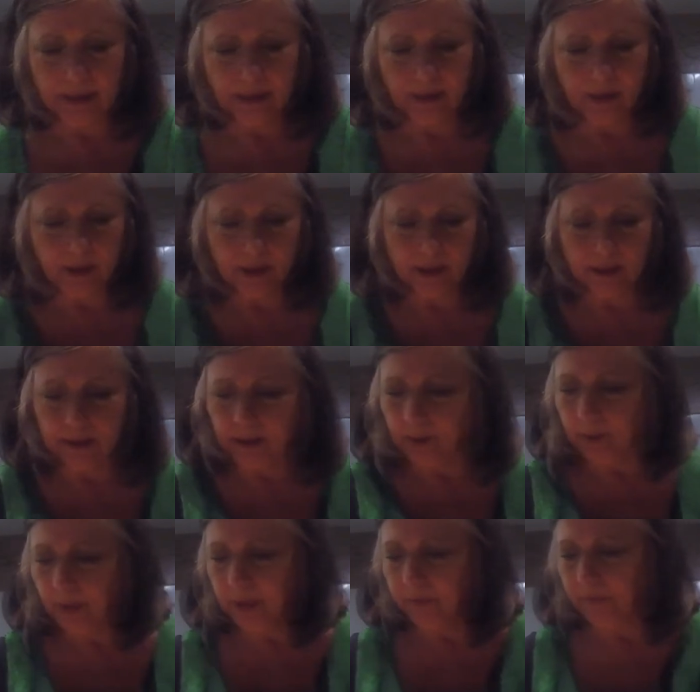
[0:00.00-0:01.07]
Look at these, how
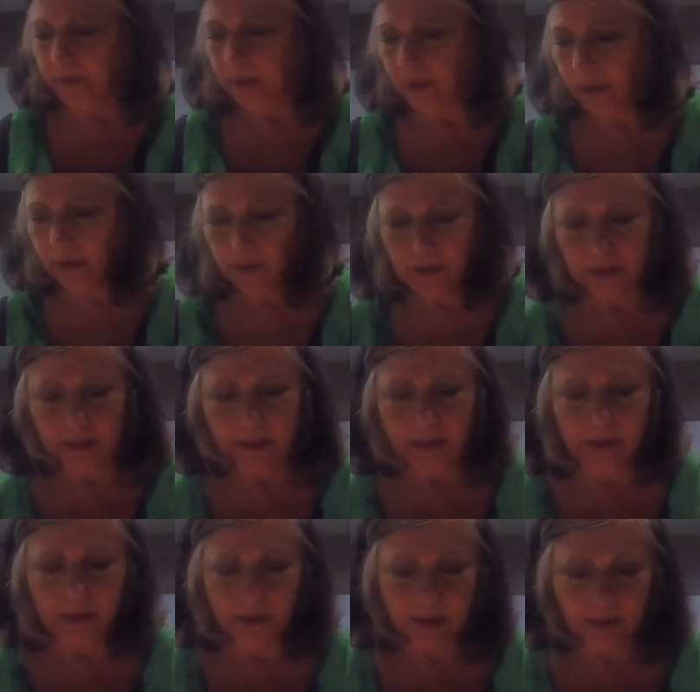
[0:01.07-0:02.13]
puffy they are.
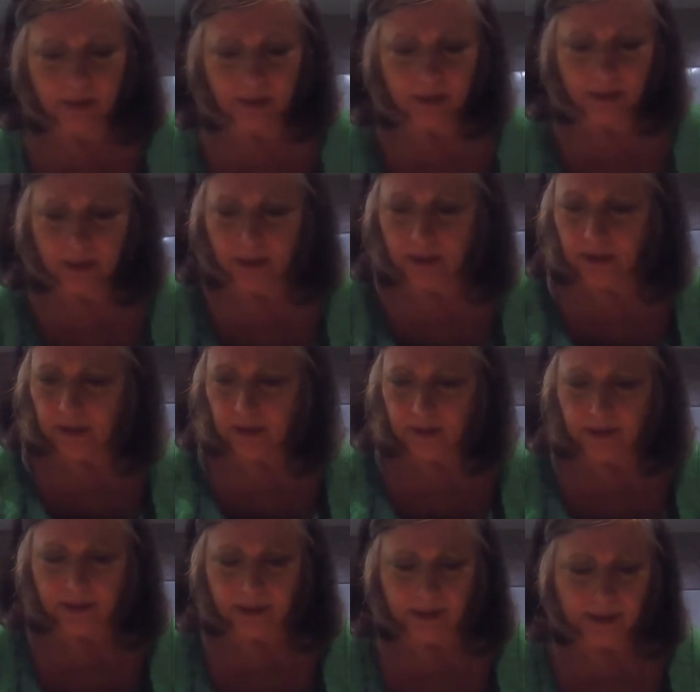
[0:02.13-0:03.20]

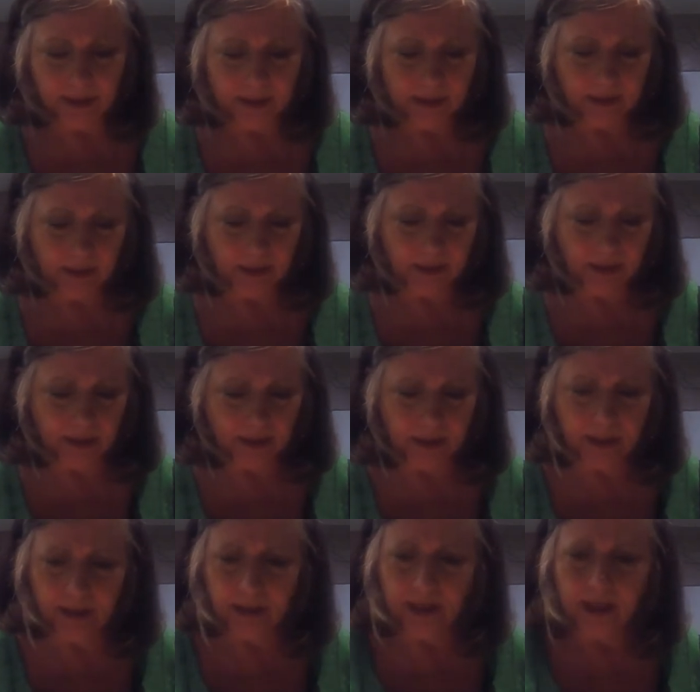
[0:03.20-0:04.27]
All right.
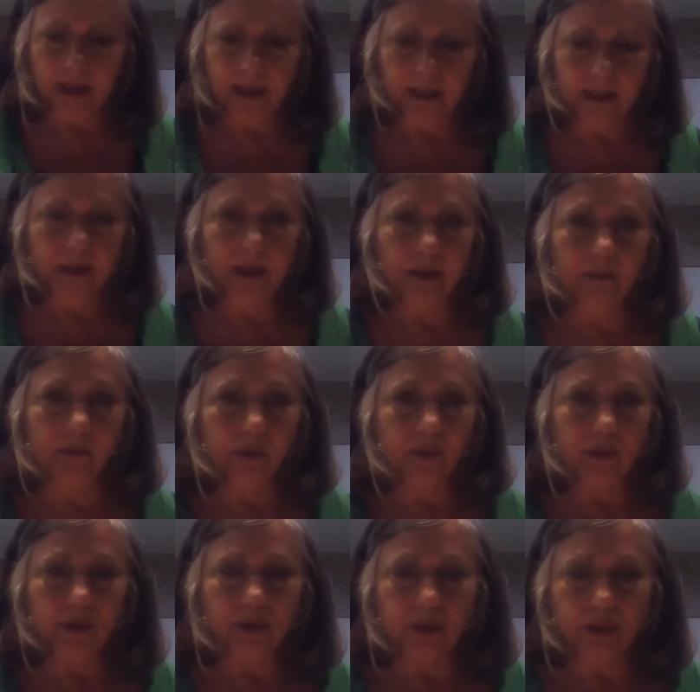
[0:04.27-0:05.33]
And then, of course, you